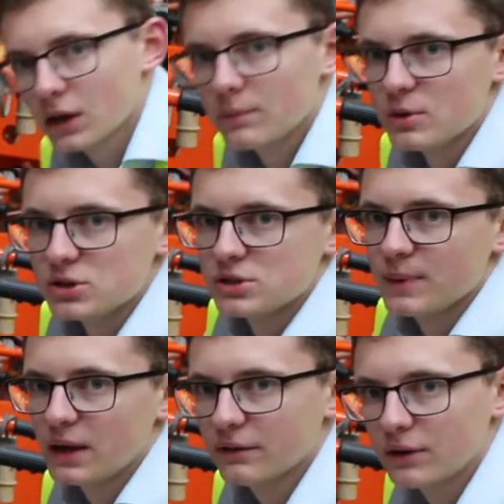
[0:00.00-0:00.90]
could just
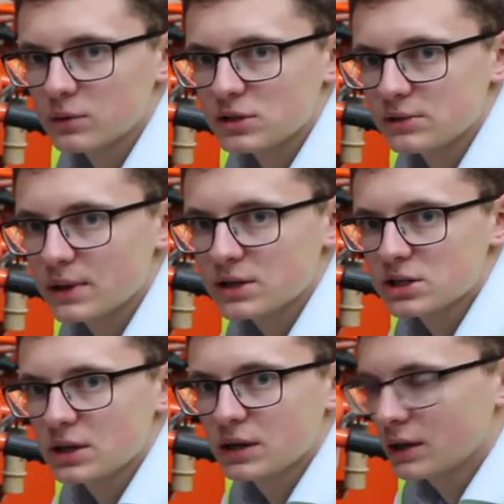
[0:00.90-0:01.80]
be a faulty
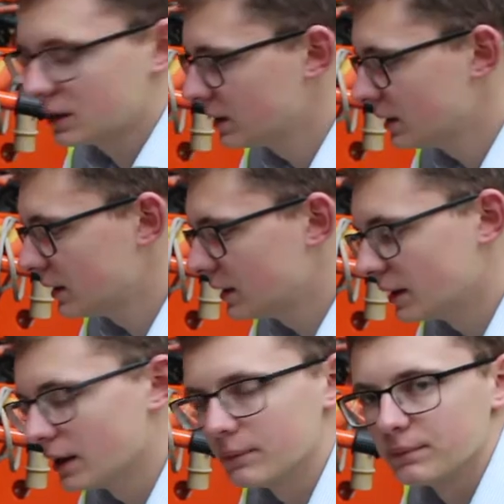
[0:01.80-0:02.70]
switch
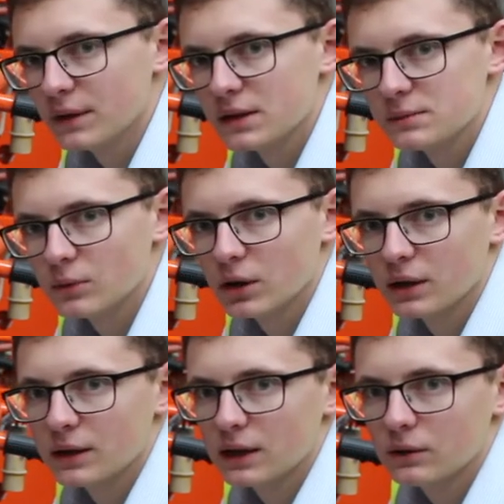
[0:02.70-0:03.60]
that isn't
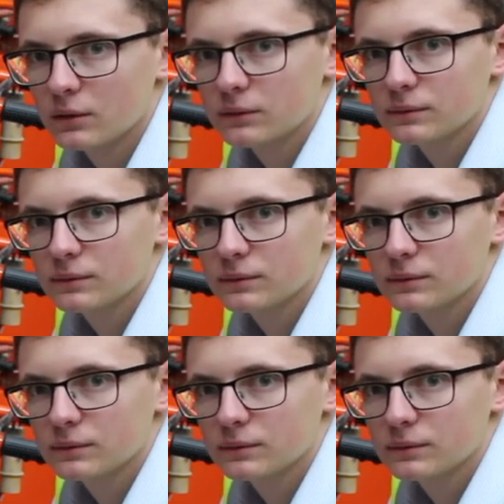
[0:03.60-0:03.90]
working there, not